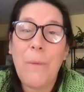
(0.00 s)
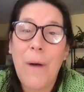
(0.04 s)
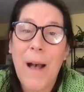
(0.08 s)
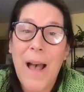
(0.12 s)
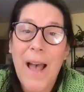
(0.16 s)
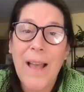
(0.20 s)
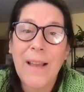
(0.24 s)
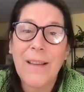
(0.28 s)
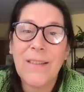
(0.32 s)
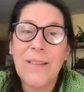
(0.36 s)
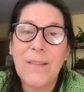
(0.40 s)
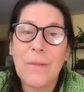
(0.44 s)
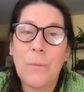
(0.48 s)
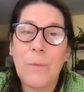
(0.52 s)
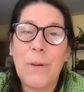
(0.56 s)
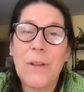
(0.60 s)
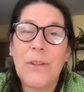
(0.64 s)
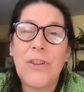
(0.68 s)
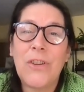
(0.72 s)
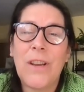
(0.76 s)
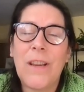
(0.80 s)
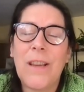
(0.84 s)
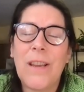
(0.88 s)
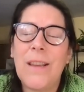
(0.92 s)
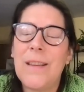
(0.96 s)
wax,
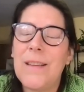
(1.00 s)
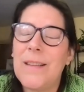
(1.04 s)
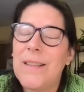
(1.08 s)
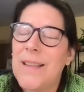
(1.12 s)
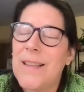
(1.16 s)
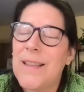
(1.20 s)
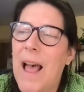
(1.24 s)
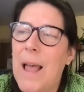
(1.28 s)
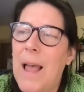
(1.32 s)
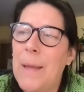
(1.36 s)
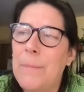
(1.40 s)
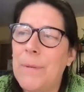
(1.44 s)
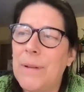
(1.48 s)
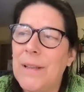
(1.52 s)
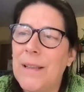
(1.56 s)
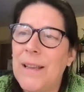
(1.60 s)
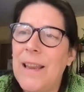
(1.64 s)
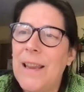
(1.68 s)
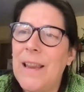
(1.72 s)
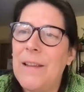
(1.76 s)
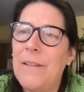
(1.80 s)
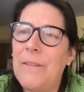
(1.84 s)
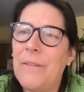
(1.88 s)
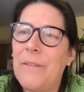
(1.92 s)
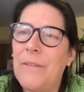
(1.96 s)
which is, I
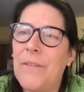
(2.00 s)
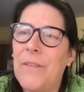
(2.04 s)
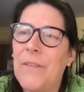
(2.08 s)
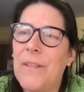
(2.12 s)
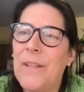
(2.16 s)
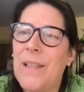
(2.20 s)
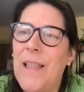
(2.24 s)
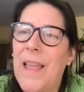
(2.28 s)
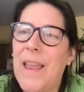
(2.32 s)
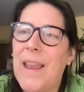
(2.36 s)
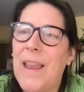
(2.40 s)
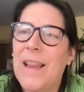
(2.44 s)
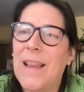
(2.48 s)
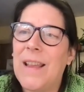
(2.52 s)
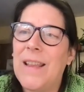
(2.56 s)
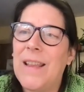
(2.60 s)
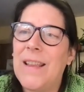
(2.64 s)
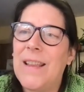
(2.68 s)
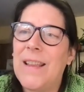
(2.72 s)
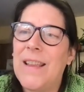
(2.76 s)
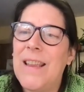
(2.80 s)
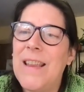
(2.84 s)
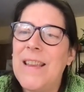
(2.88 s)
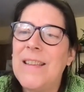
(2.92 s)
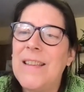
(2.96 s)
believe, like
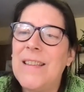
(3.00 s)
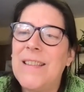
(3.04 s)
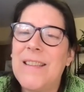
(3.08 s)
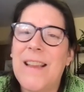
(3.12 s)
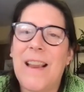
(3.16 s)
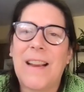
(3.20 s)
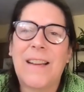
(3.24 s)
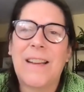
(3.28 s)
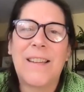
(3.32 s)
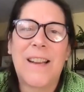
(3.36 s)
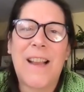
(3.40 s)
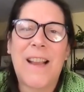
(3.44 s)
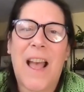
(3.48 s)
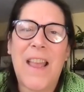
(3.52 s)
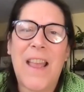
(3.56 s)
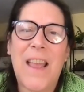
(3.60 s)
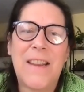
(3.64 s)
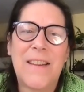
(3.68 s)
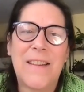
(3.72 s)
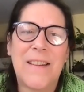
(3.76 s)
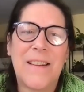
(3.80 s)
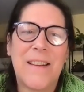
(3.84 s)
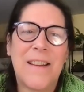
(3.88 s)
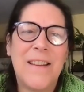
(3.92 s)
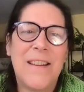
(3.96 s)
insect
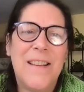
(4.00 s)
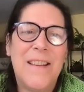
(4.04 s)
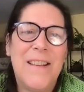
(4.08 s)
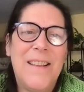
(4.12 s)
chitin.